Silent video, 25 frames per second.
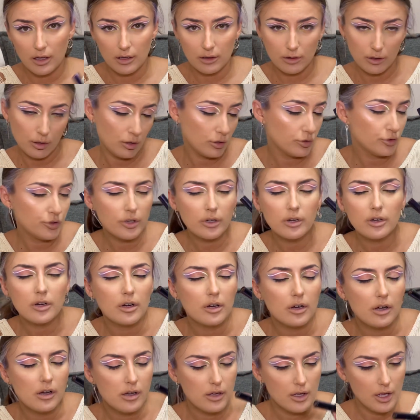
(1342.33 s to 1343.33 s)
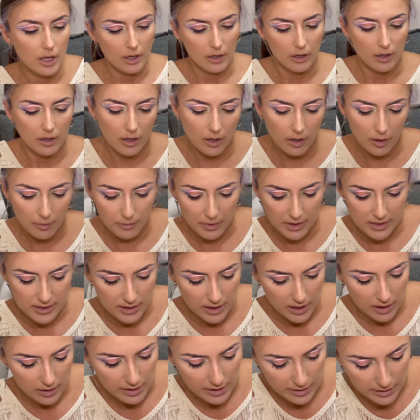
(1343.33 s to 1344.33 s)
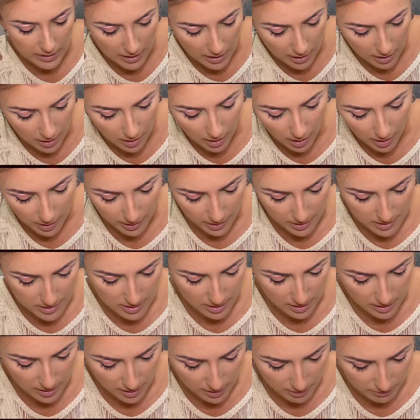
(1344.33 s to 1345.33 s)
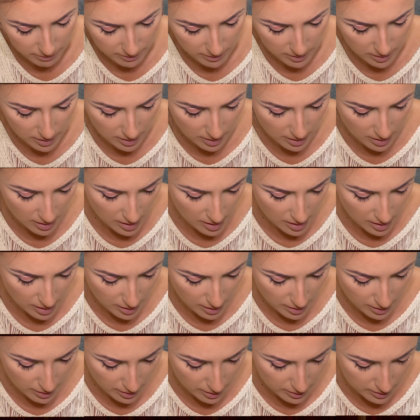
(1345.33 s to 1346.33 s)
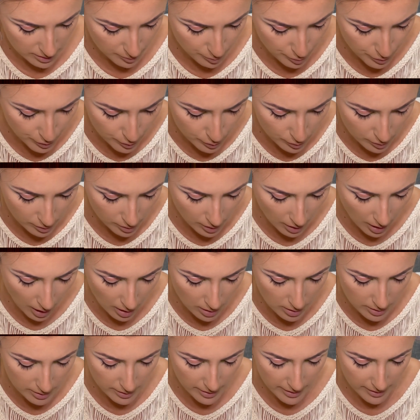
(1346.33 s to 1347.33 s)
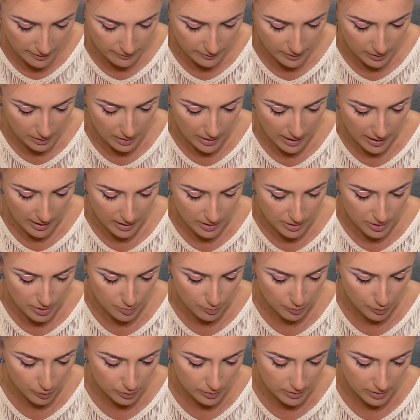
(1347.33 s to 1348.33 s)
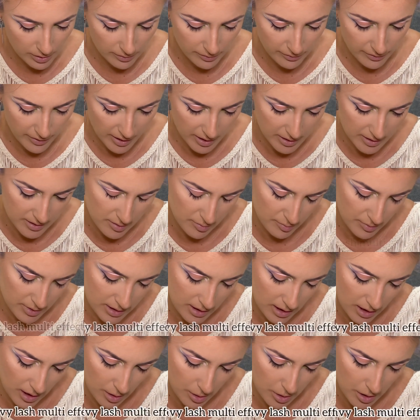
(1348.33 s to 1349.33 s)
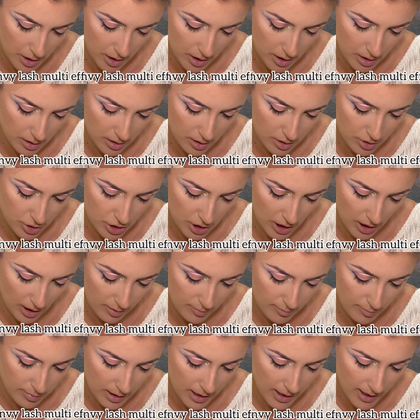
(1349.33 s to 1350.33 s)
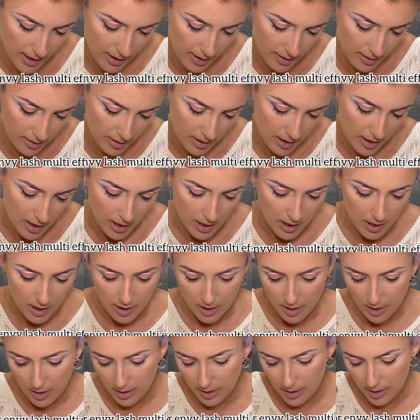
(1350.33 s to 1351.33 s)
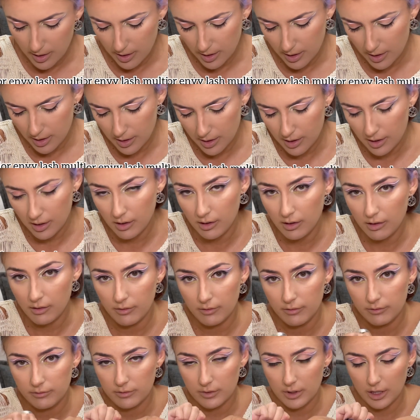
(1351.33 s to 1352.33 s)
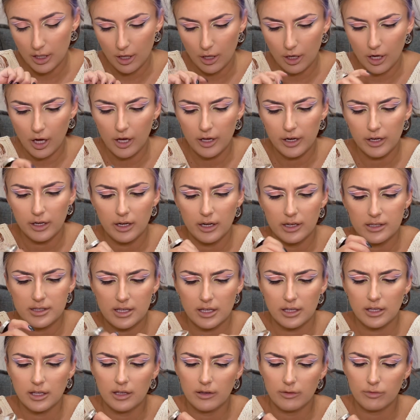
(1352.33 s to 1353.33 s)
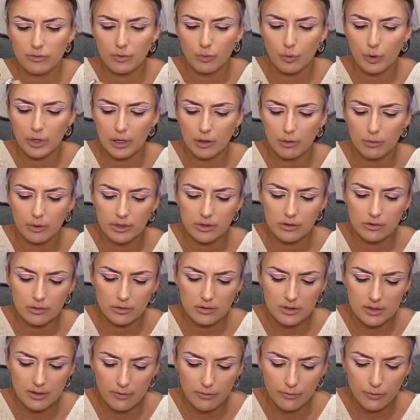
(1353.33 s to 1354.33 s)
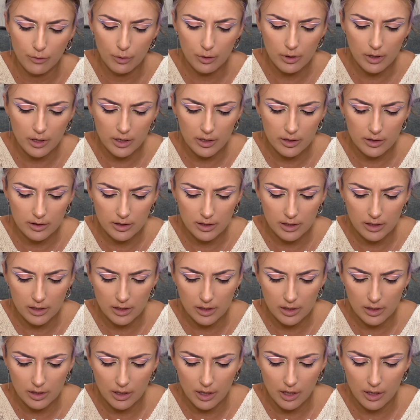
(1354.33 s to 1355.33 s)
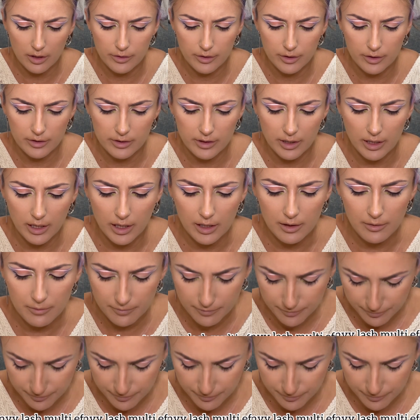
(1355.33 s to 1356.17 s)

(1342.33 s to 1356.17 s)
Lauder mascara that I got as a gift, the Pure Color Envy Lash Multi Effects Mascara in the shade black, that I got it as a gift when I went to Sephora the other day.